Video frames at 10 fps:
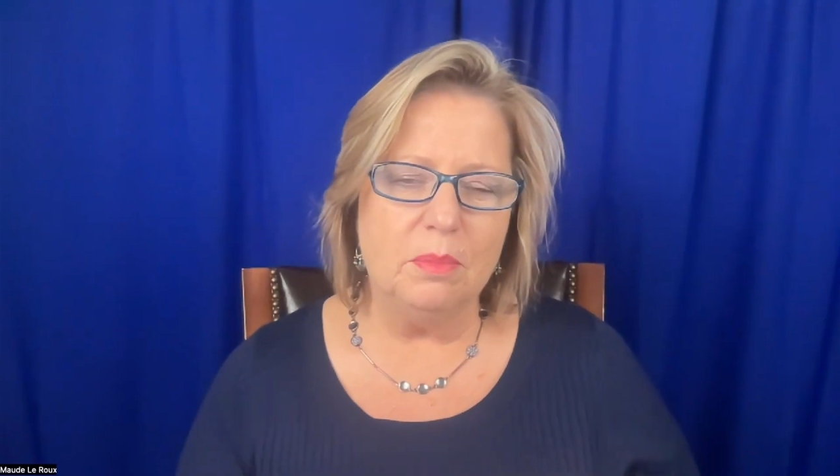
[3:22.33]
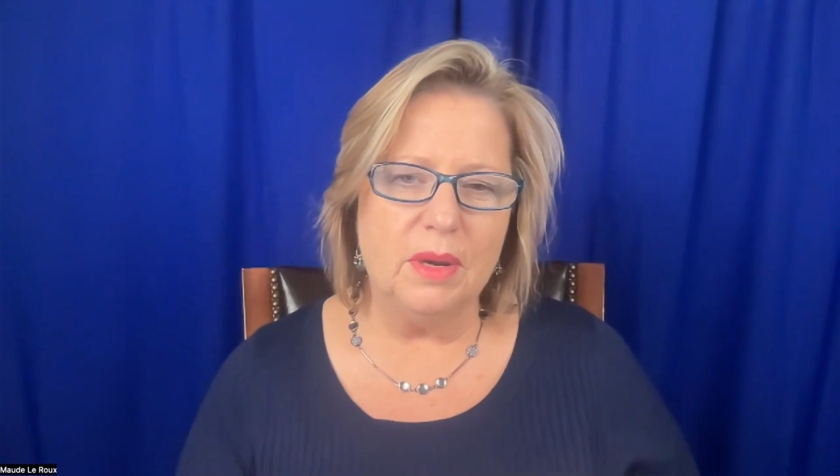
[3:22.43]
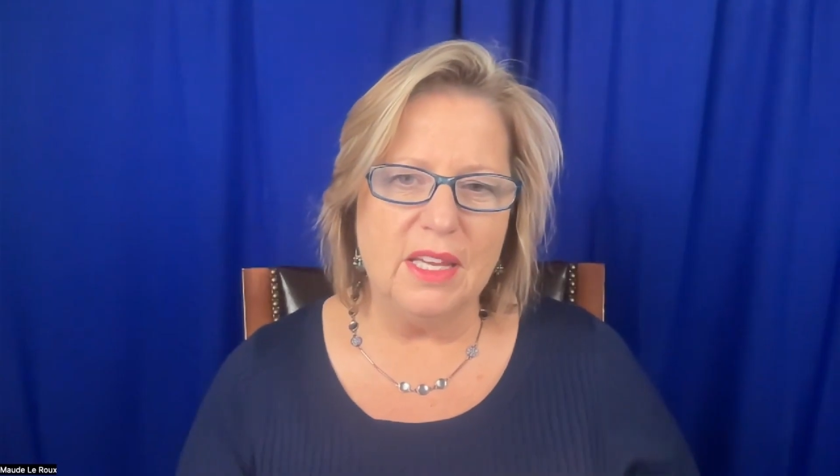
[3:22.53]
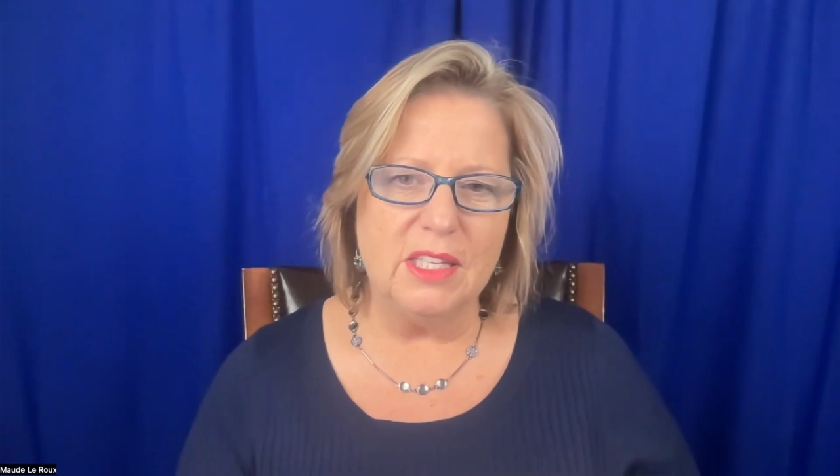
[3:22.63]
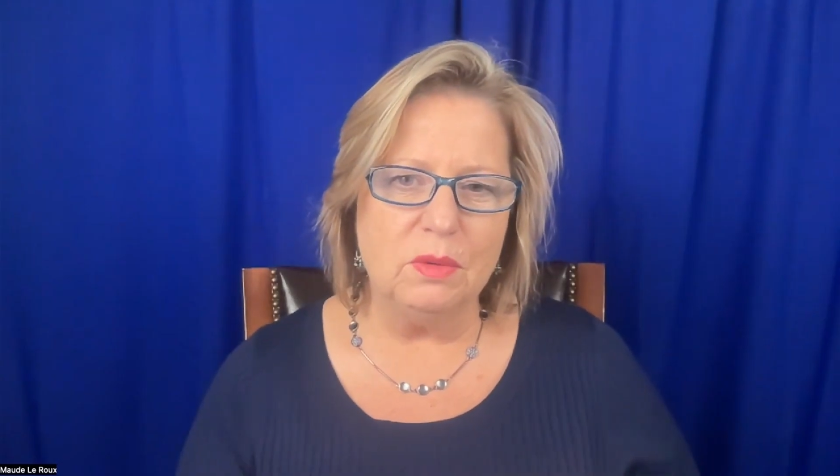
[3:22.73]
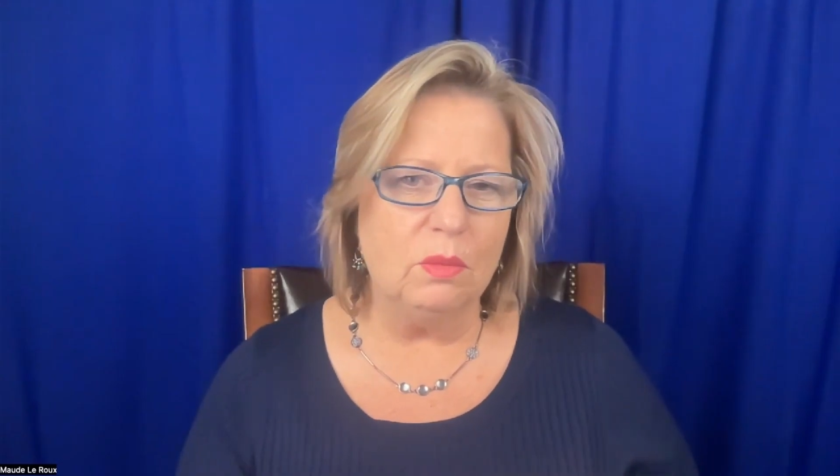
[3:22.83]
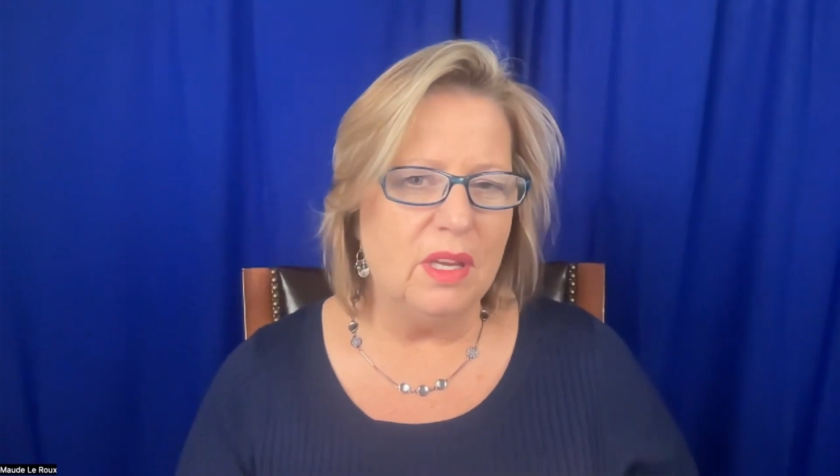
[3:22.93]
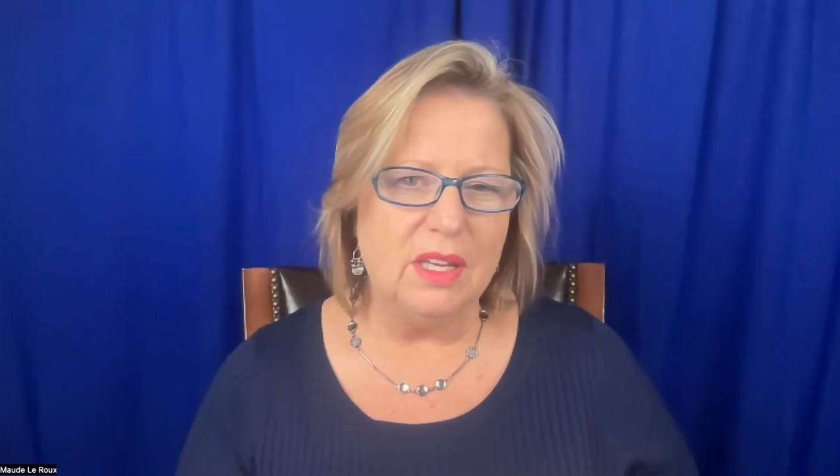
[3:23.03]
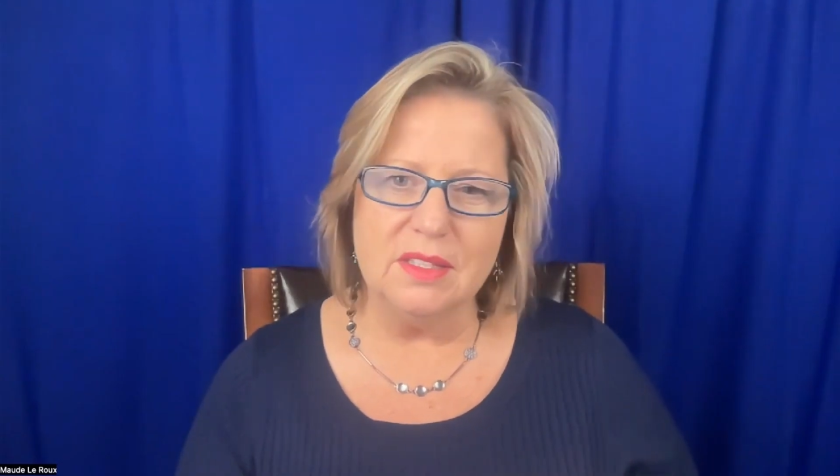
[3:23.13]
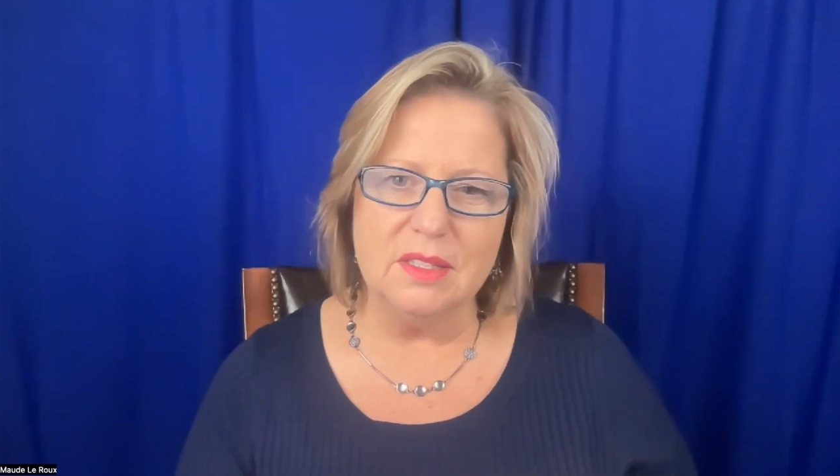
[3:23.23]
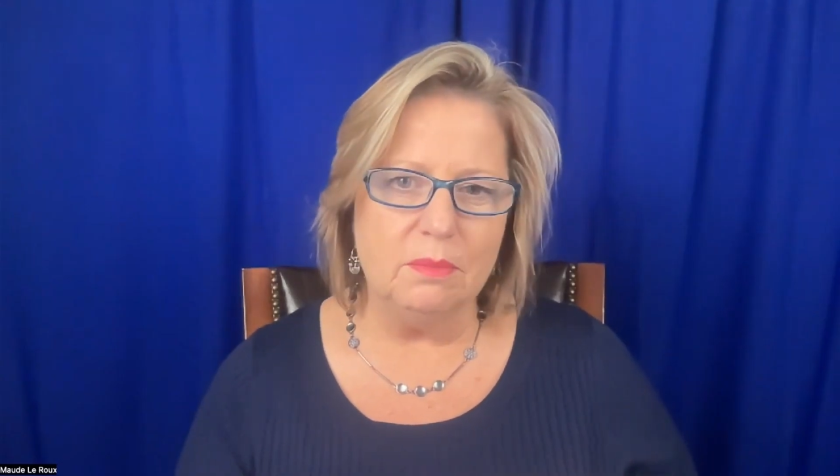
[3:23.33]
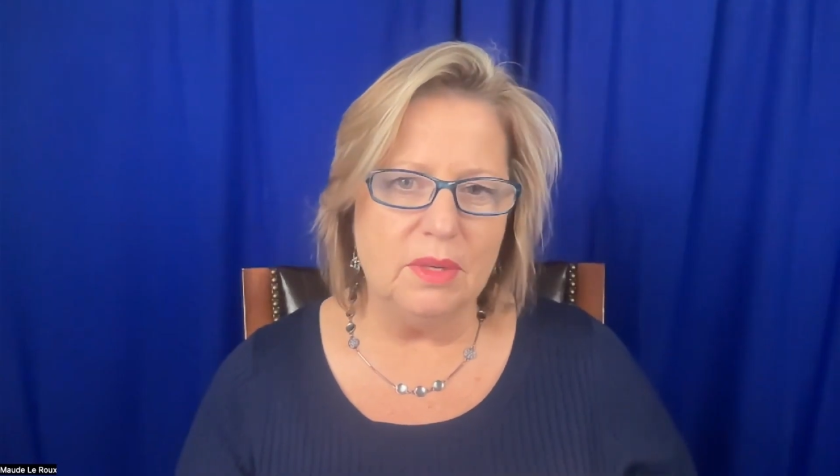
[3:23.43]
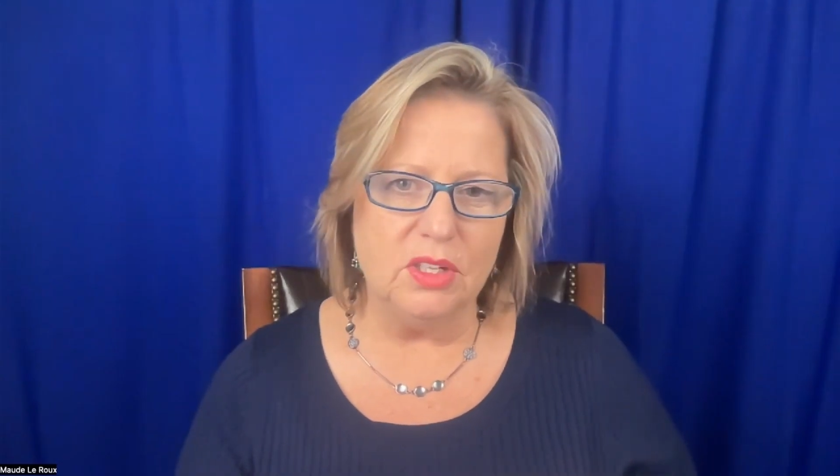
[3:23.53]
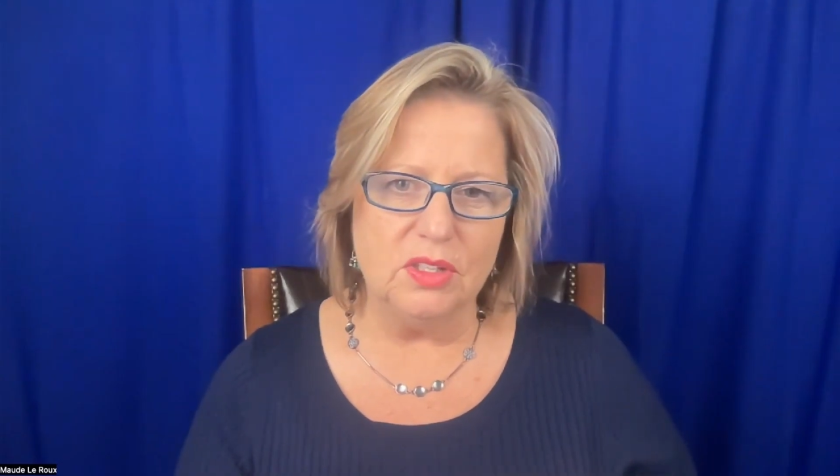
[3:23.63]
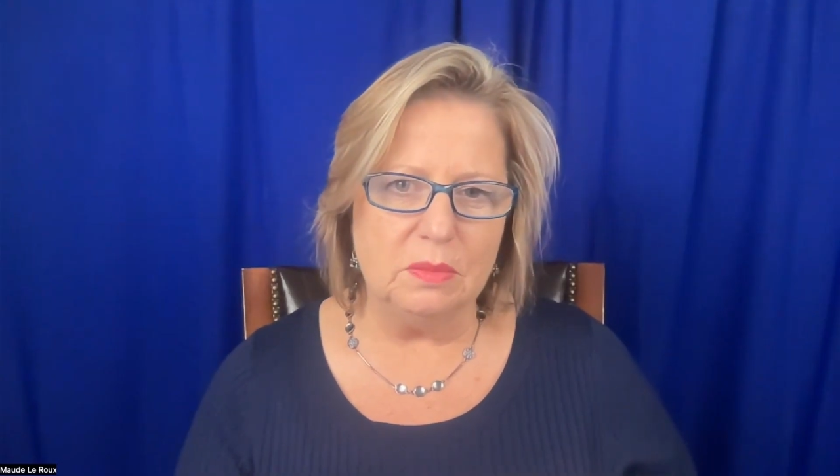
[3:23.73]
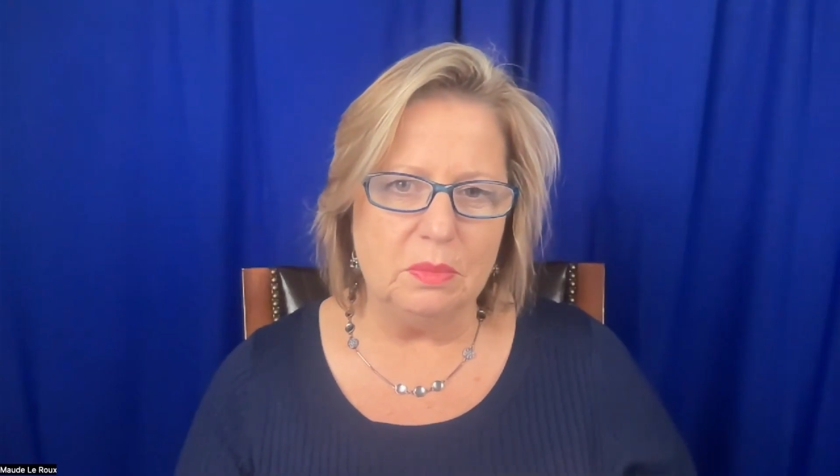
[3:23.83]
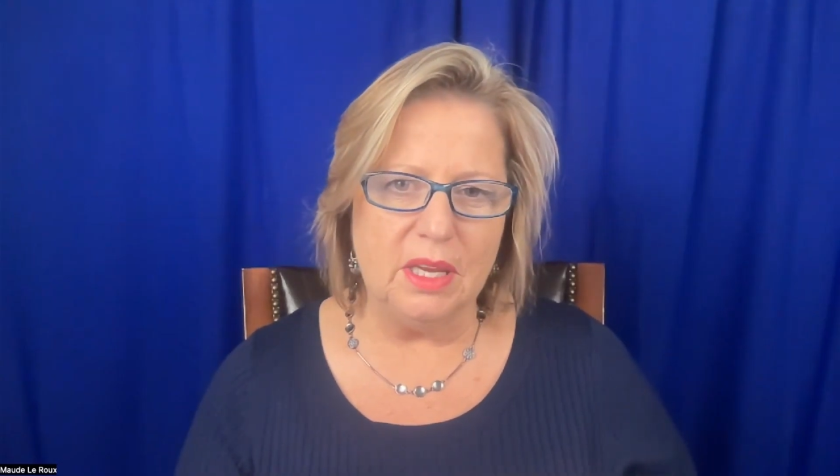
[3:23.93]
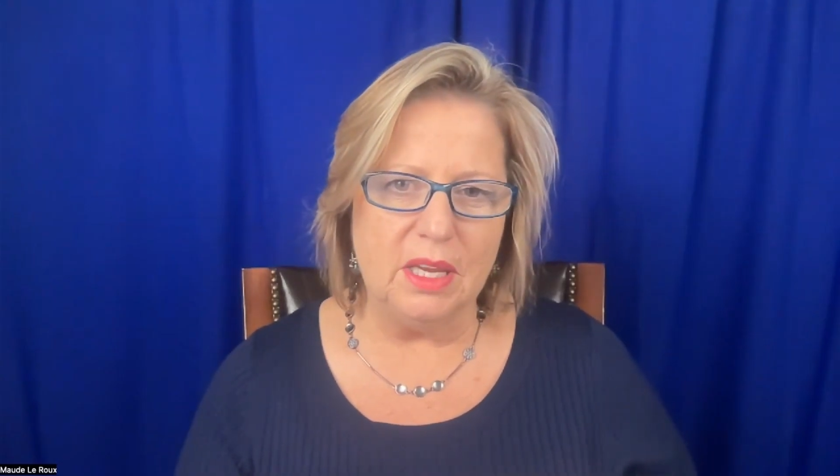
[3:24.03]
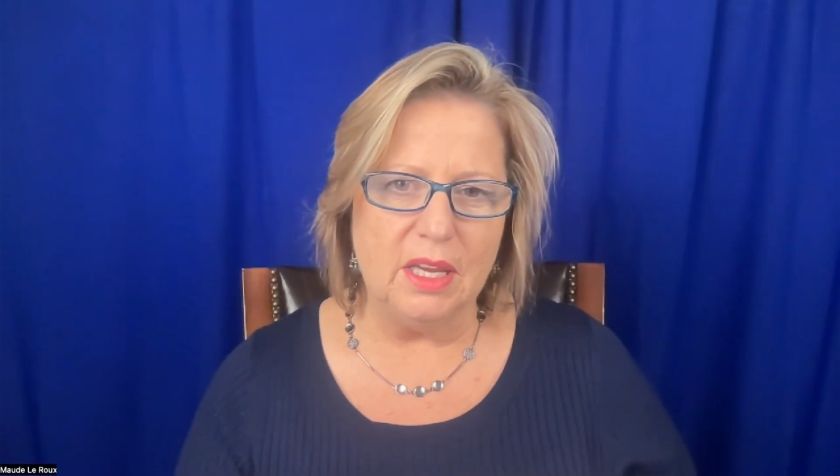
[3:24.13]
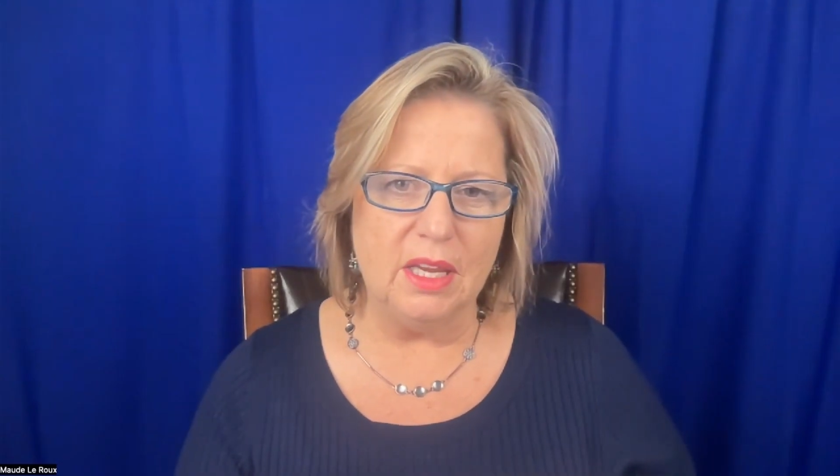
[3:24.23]
place where we can simply just
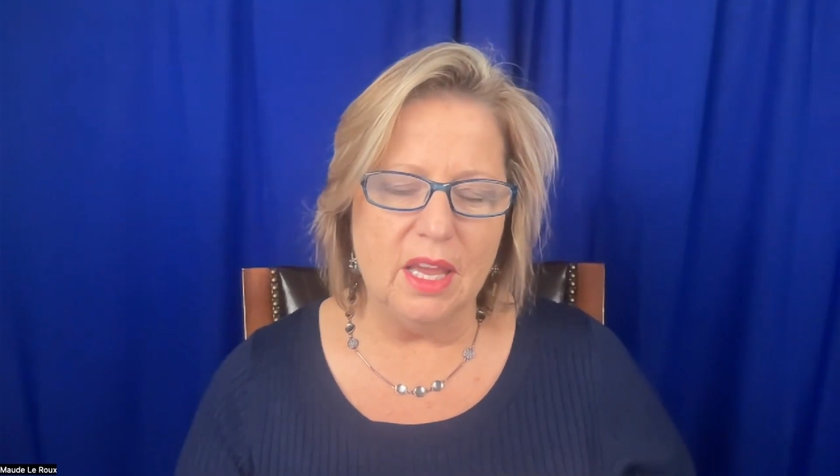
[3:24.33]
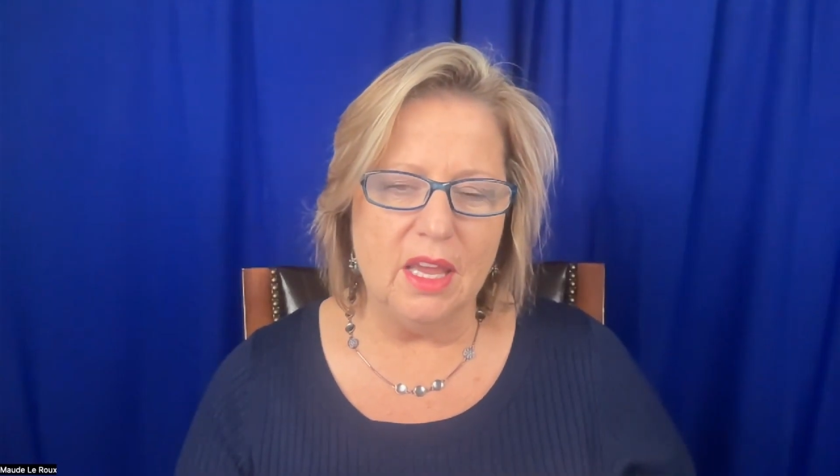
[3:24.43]
be